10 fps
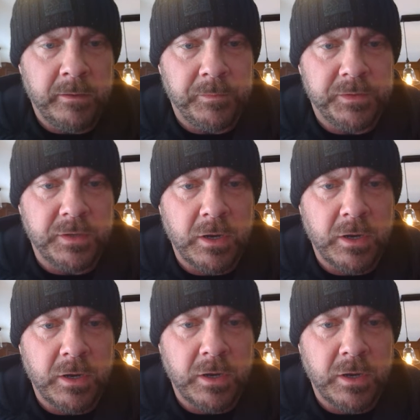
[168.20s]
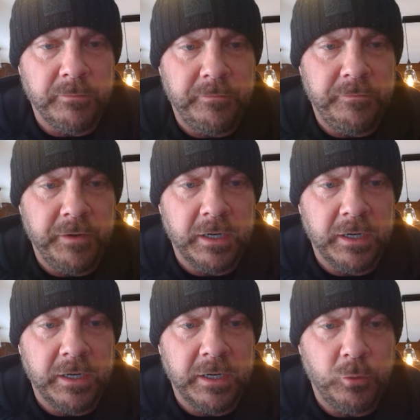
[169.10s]
So you can
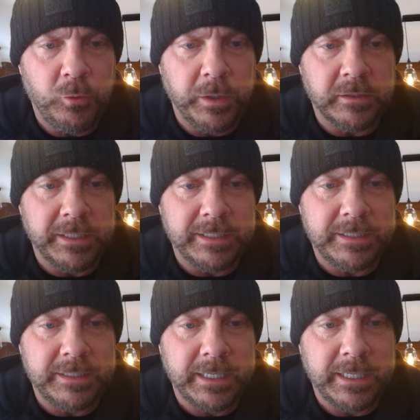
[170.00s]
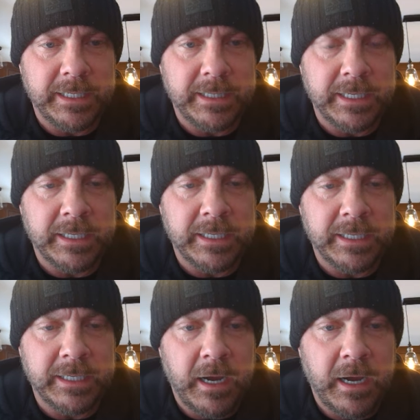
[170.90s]
very quickly see that
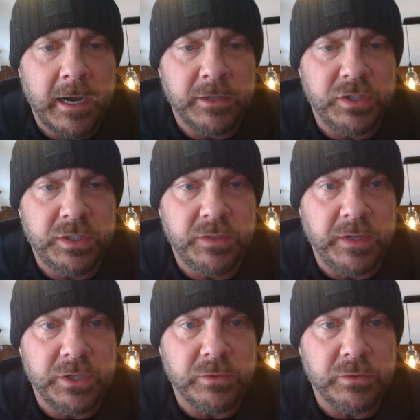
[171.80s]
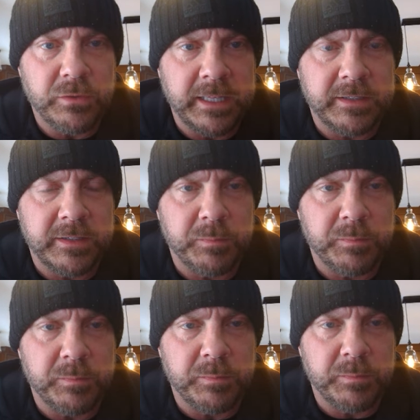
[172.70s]
just visually, this is
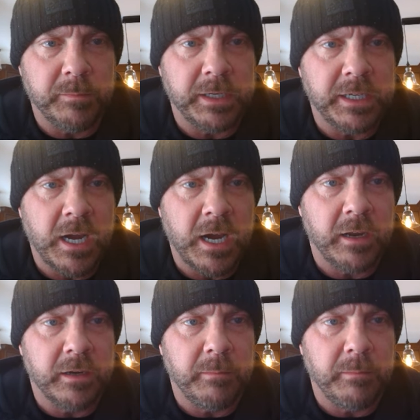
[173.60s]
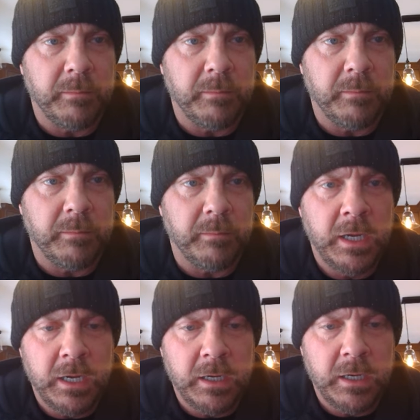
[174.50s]
probably not a comparable.
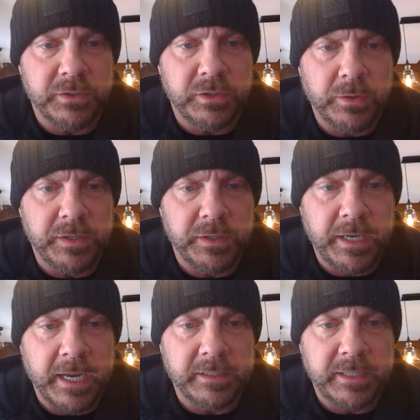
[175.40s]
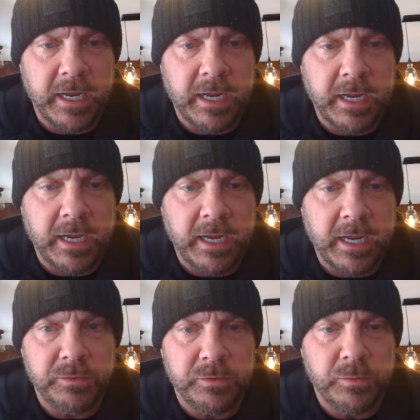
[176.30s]
Let's go to the next house that's
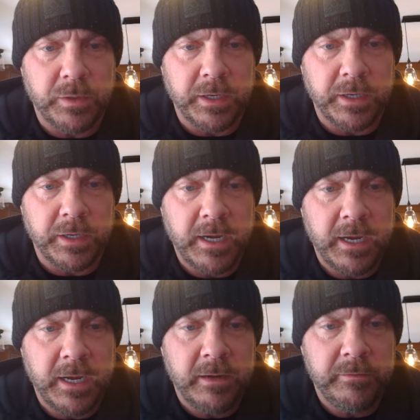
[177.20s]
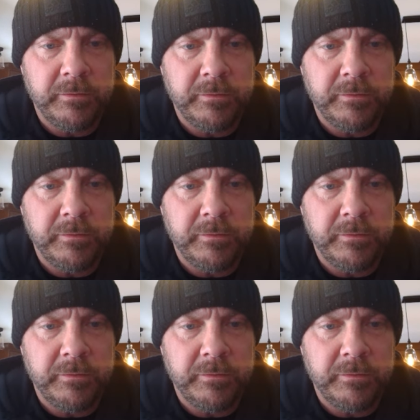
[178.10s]
225.